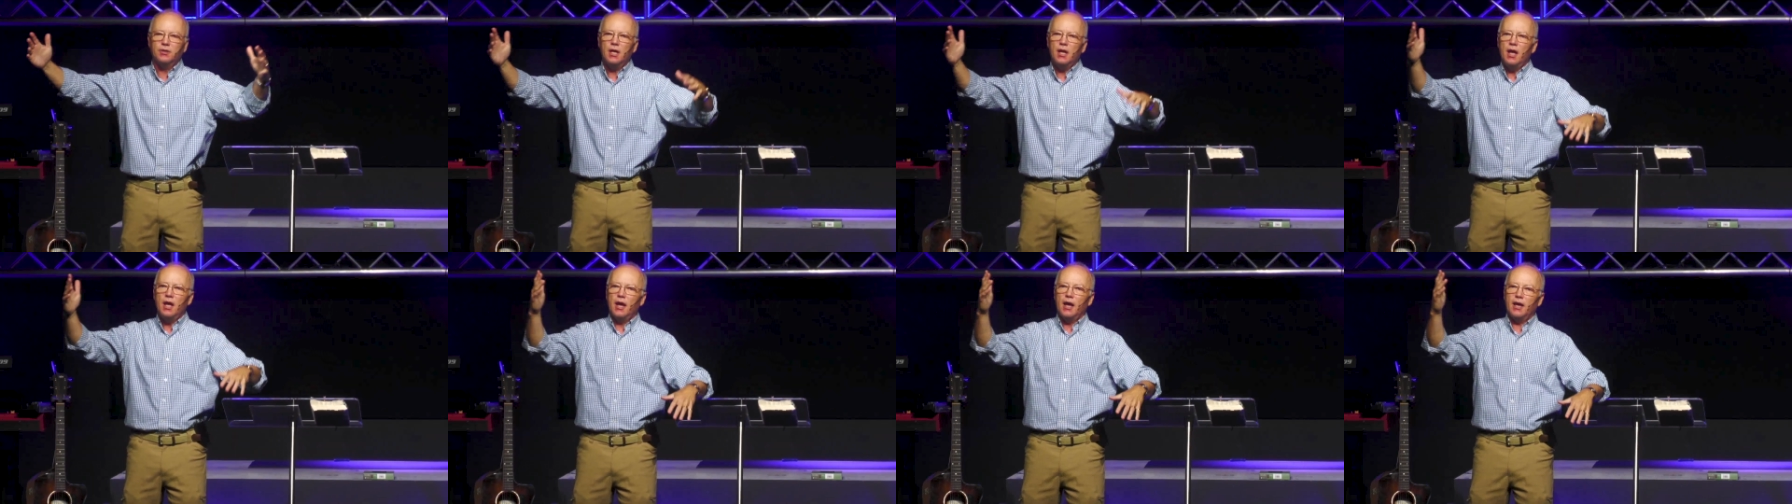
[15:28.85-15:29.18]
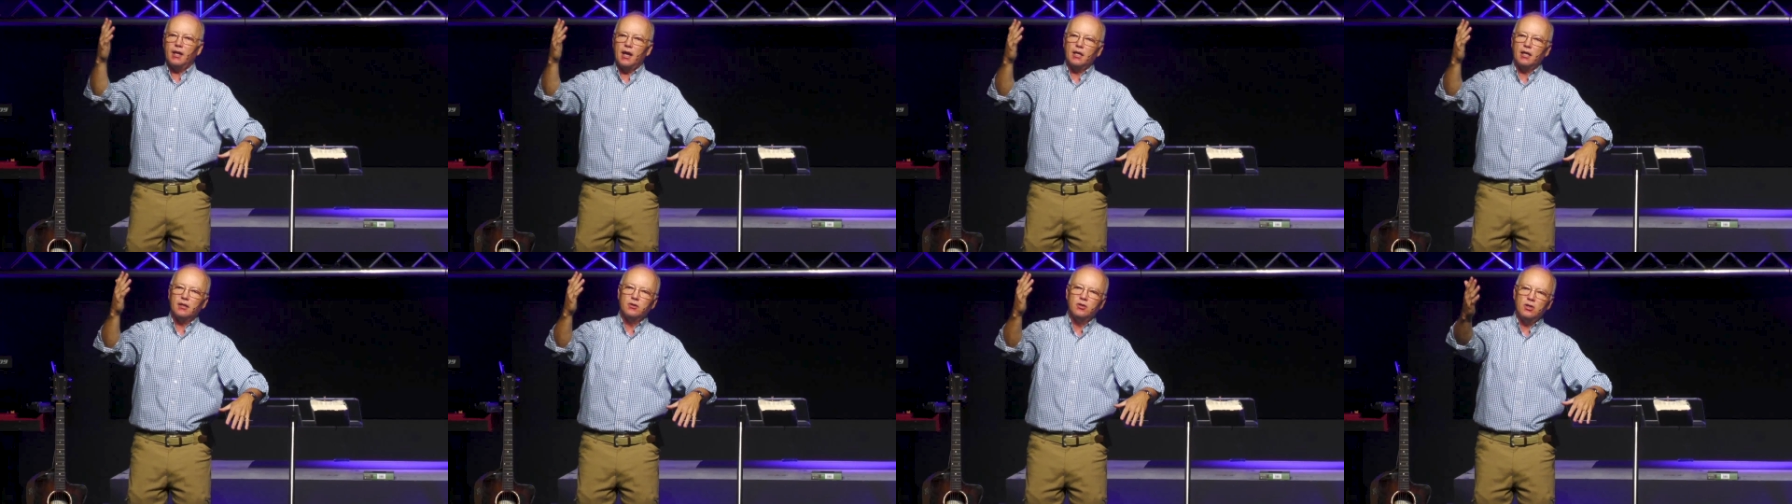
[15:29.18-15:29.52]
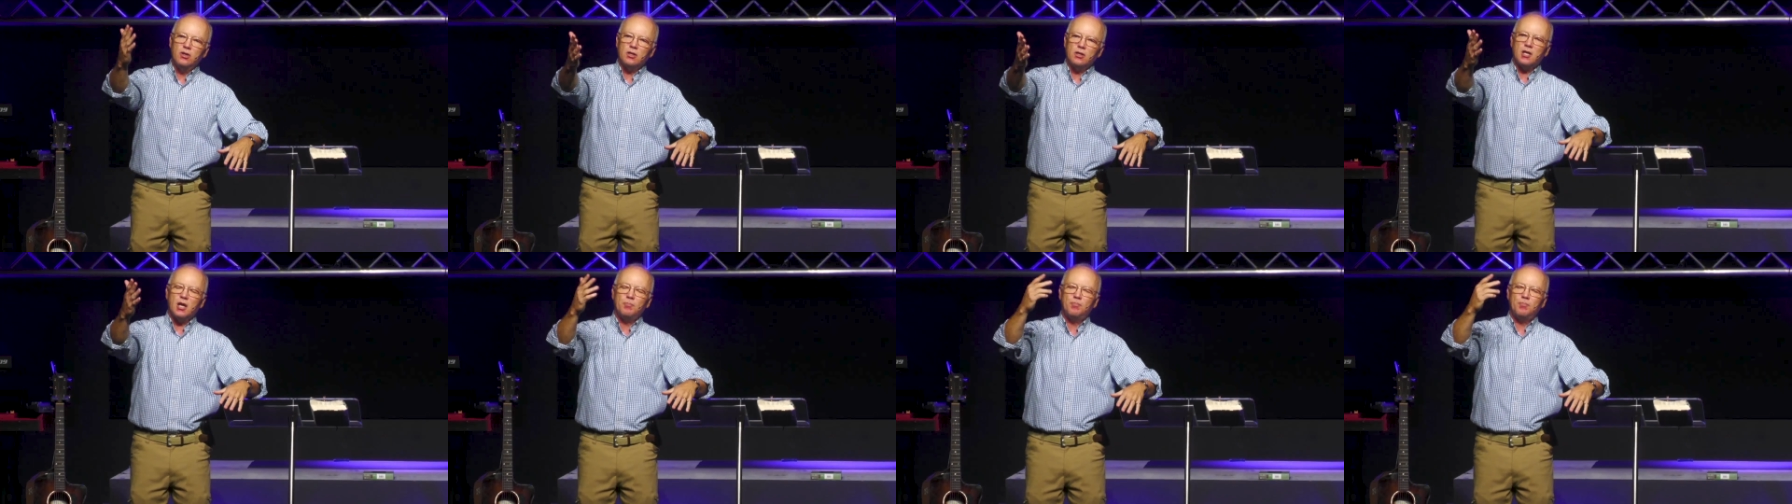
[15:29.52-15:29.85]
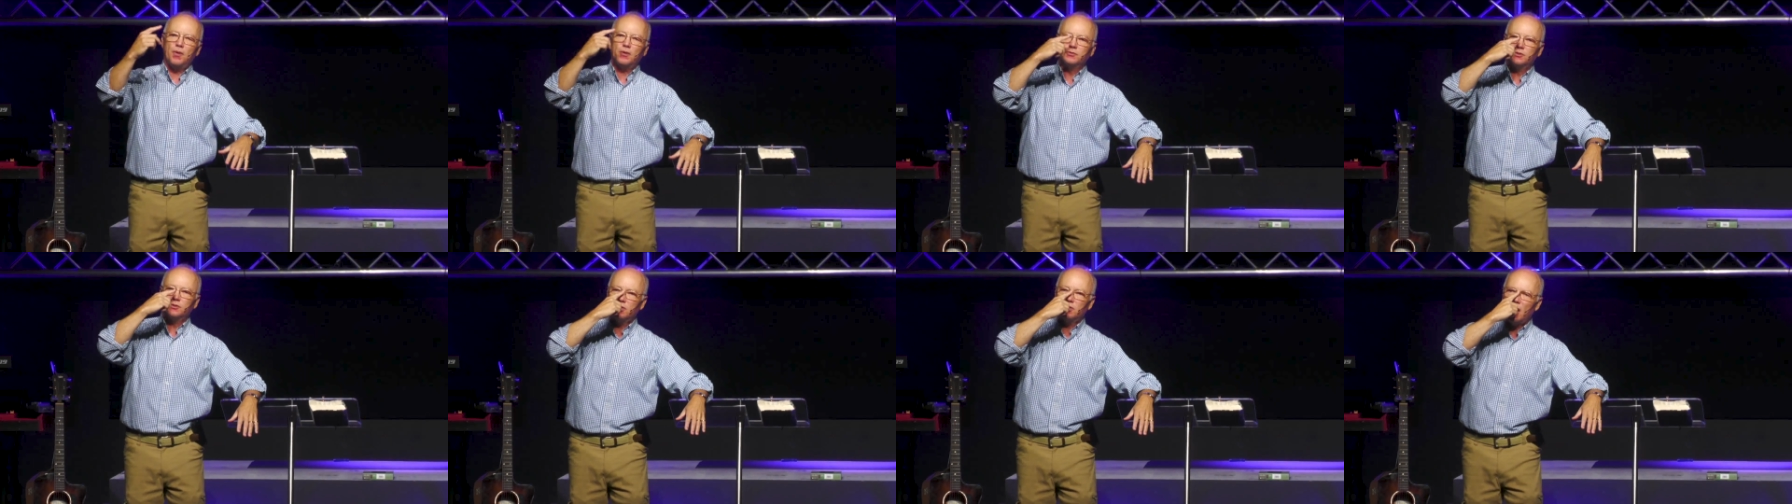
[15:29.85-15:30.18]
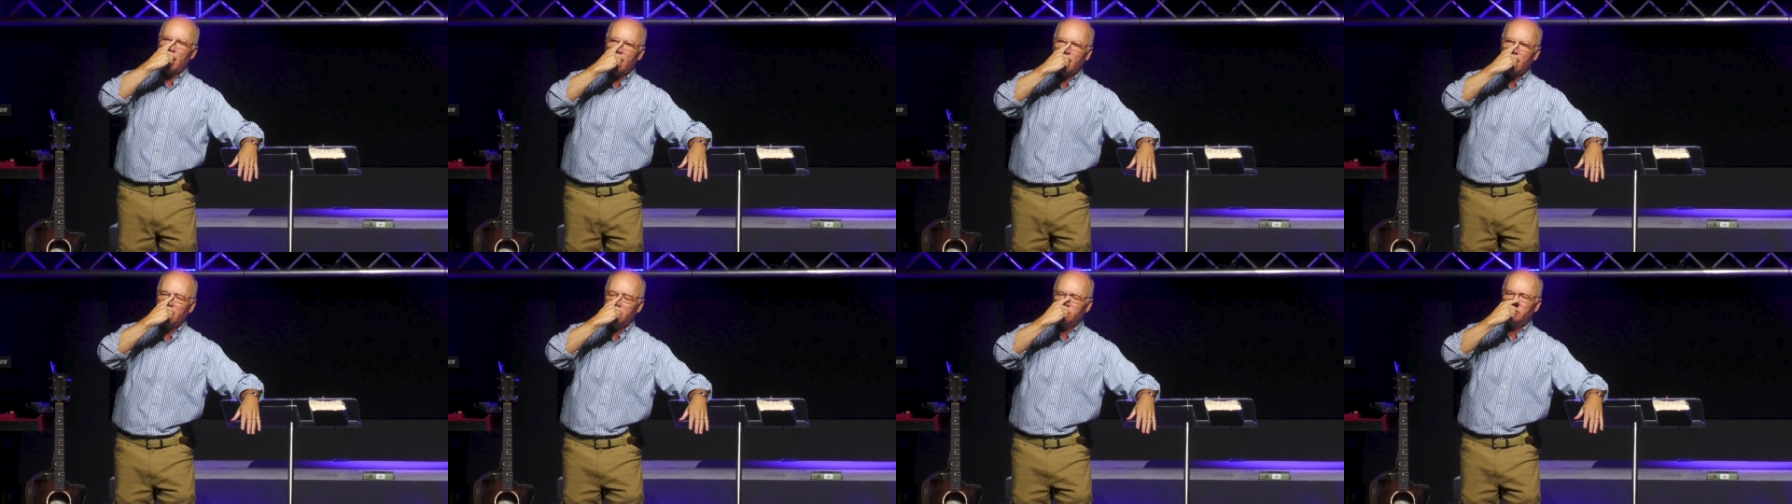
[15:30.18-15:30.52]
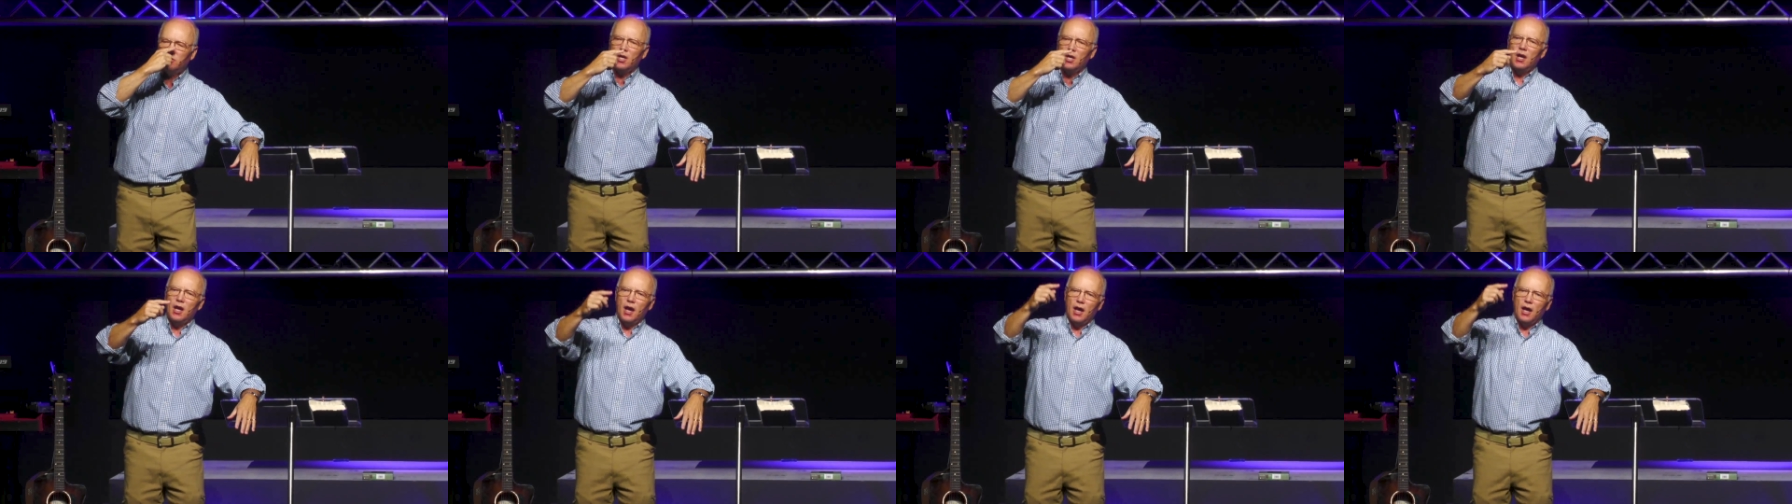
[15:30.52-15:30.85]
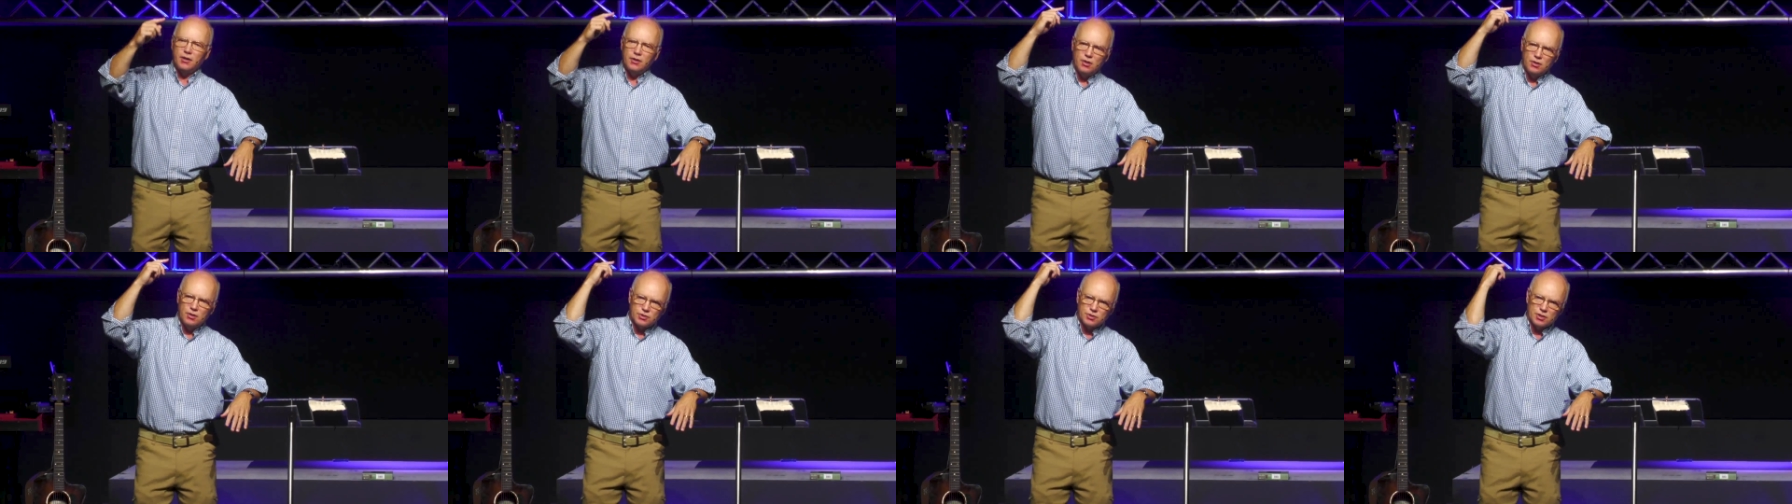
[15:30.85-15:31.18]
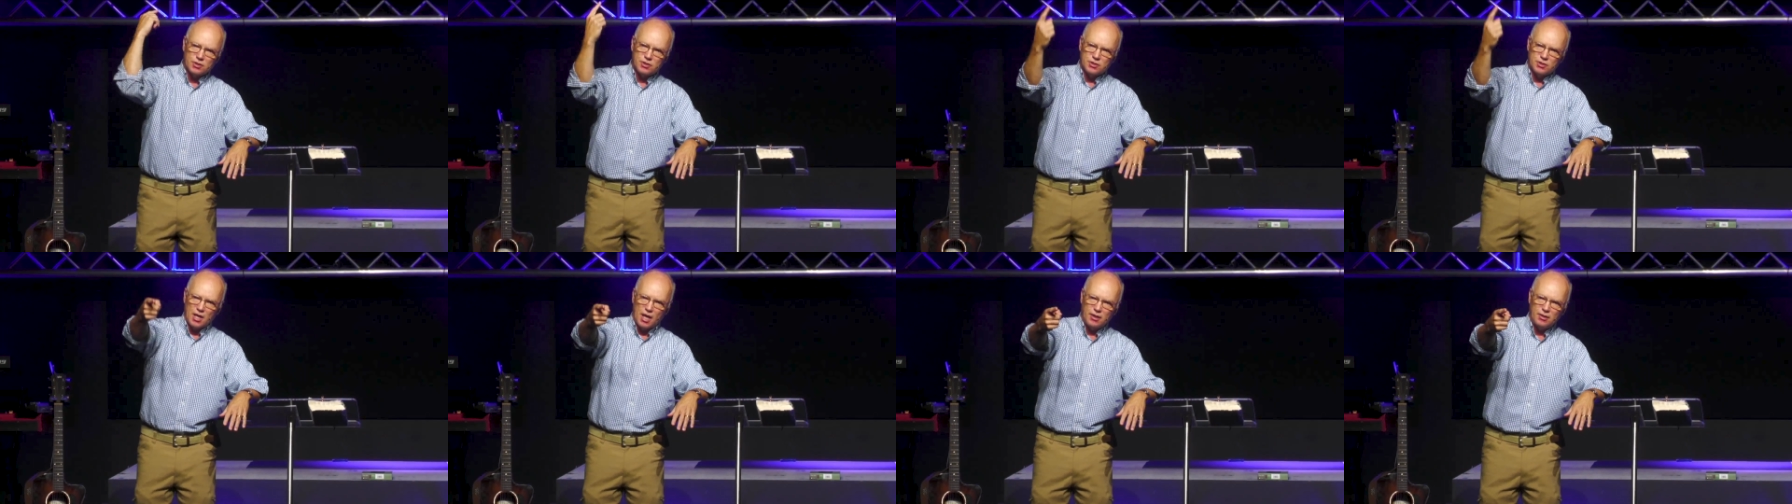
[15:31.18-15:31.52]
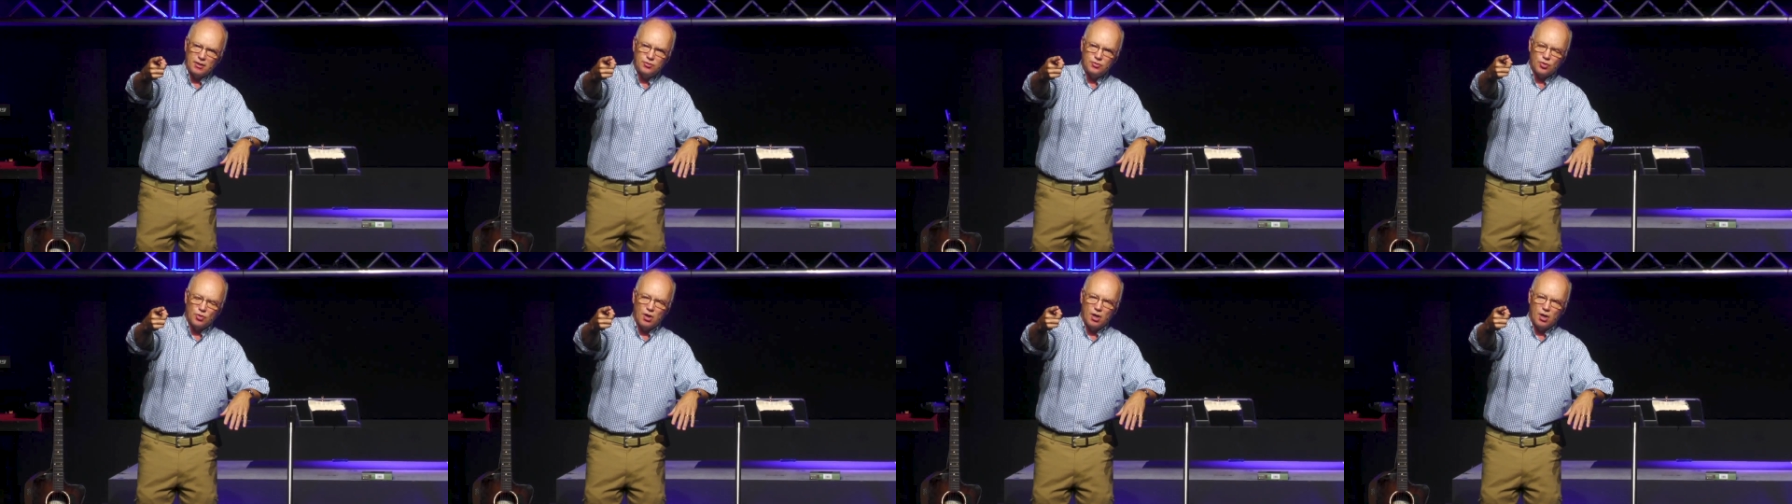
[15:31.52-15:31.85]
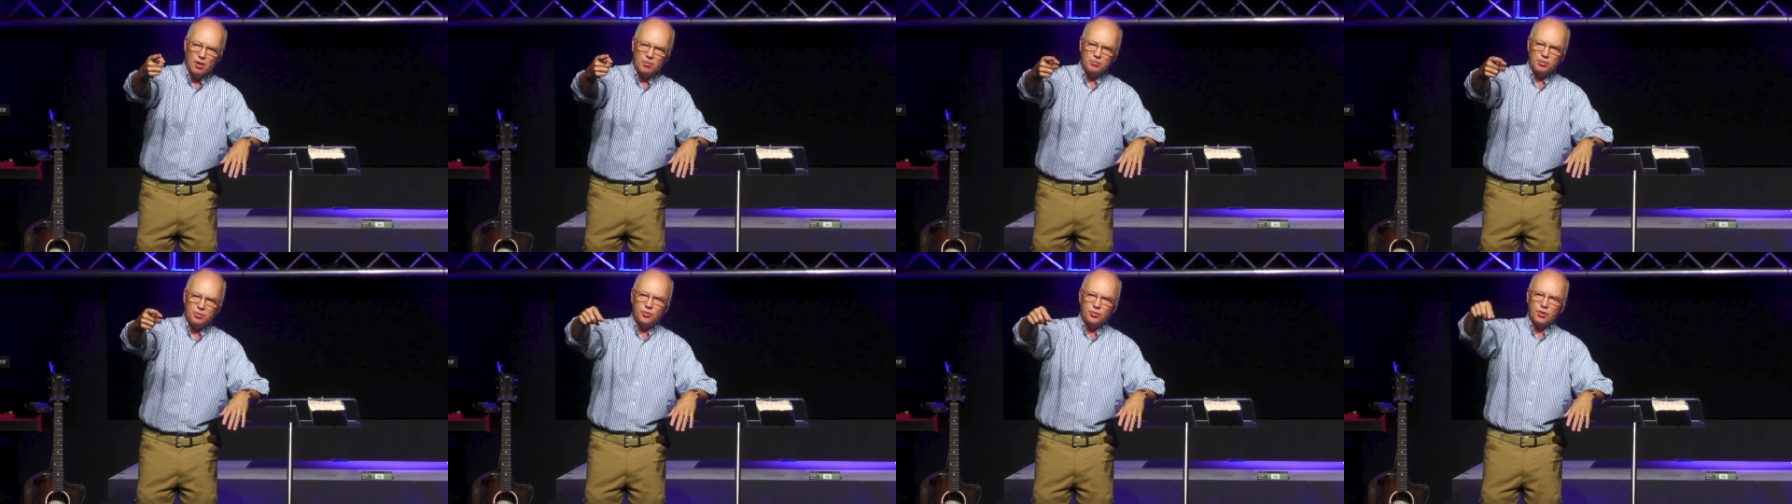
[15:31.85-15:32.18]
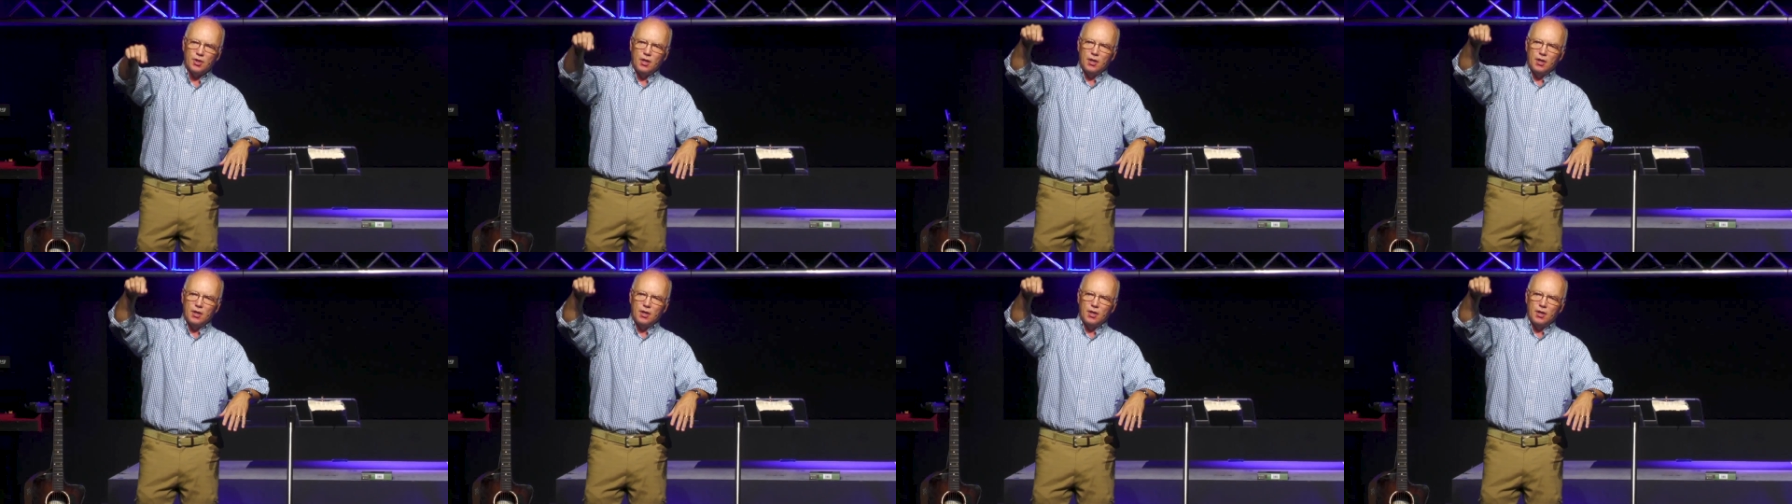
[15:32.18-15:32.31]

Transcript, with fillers: and I look up on stage, and there's a set of drums,